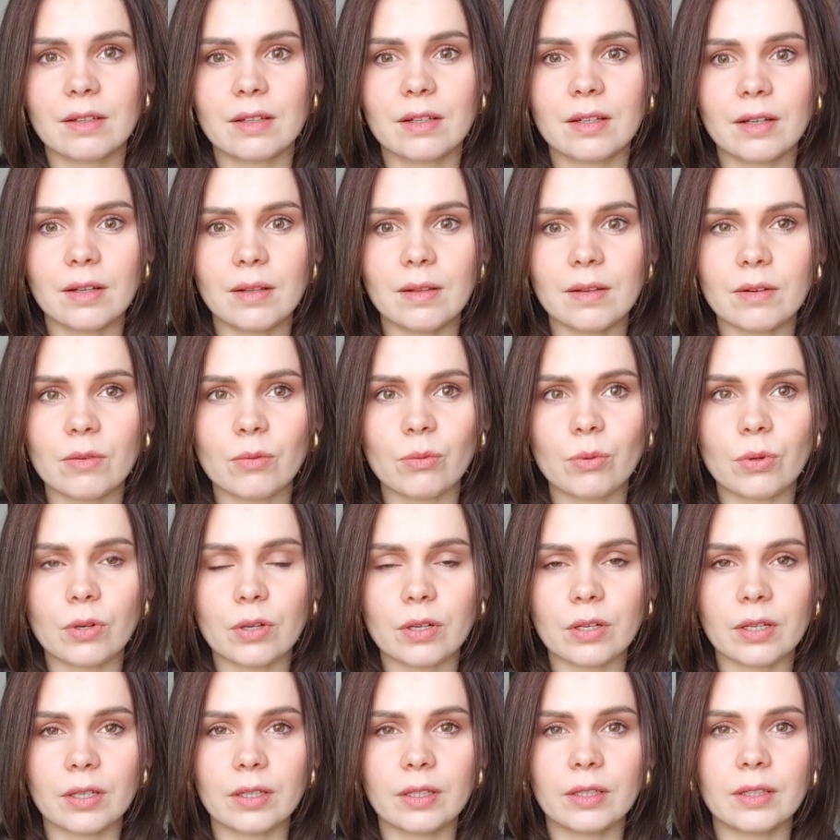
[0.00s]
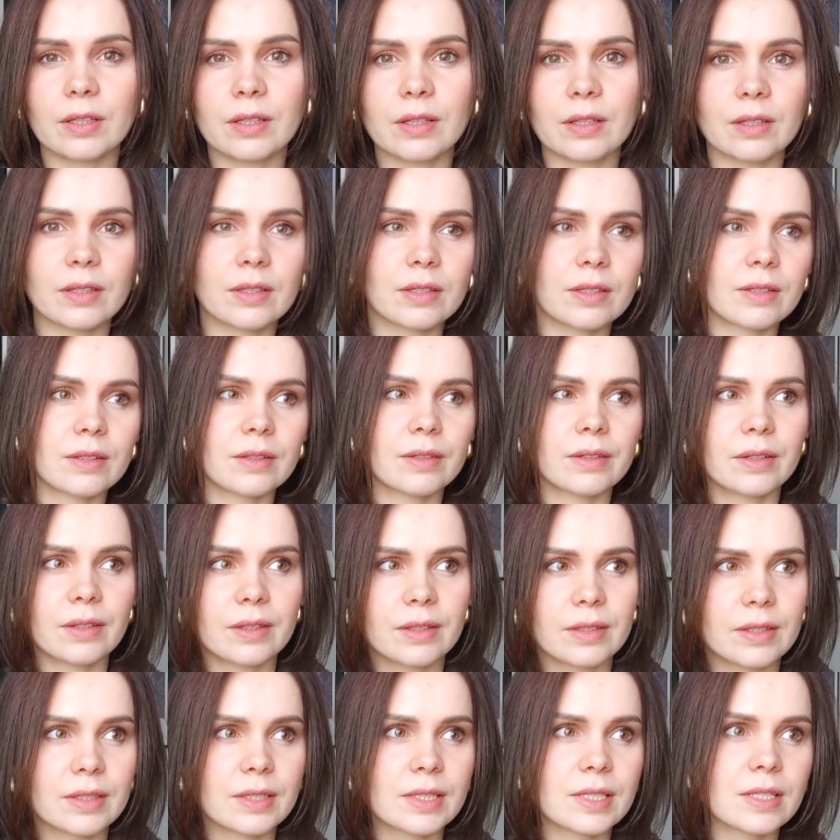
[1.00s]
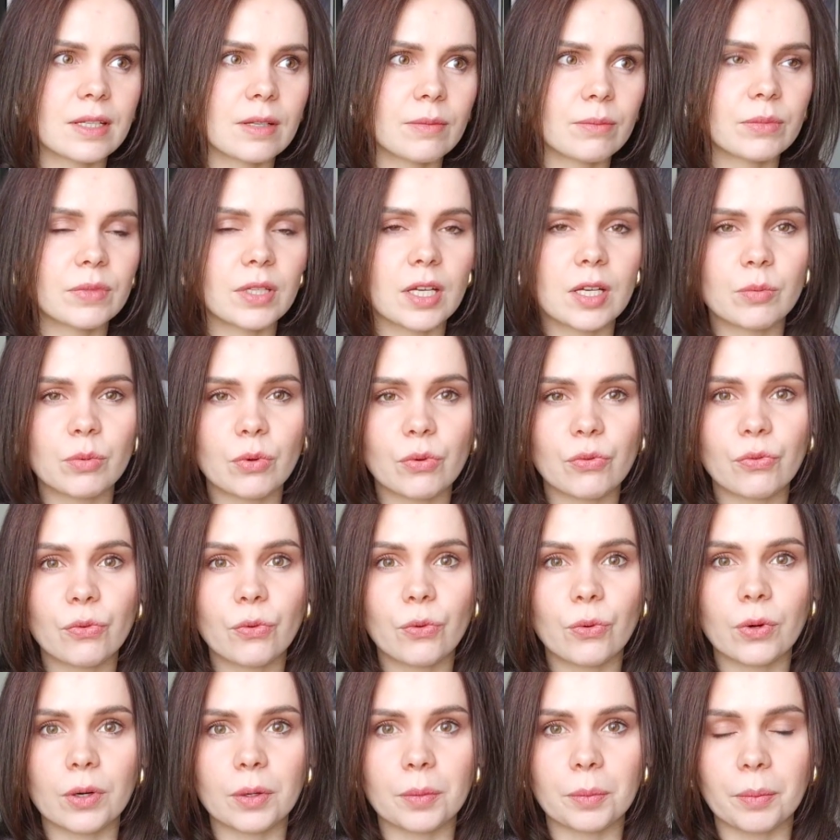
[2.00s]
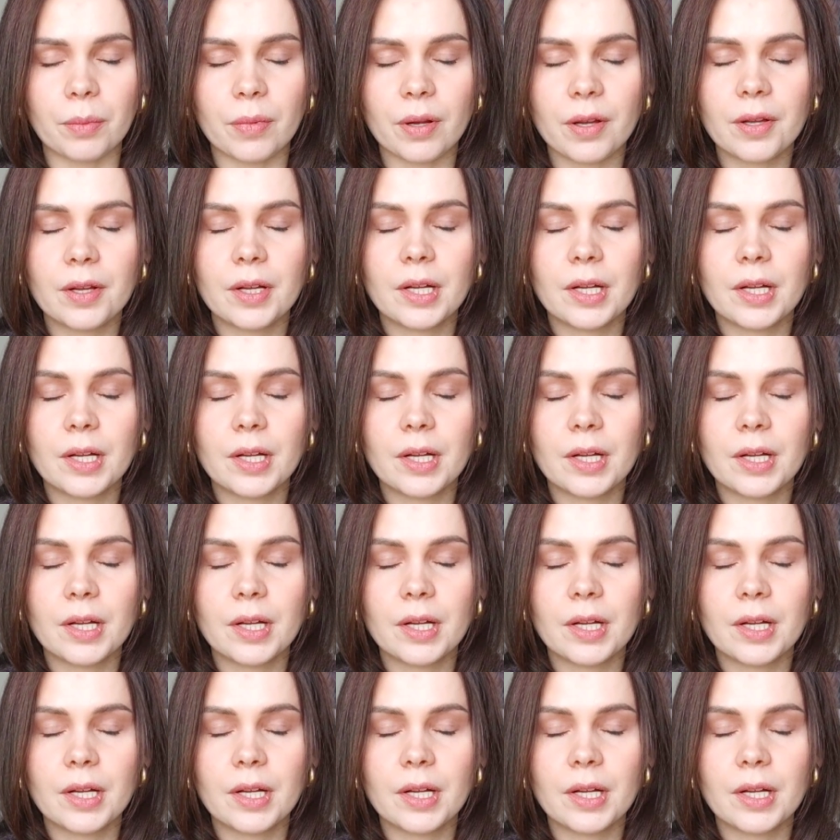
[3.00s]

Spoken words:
color work in some type of form.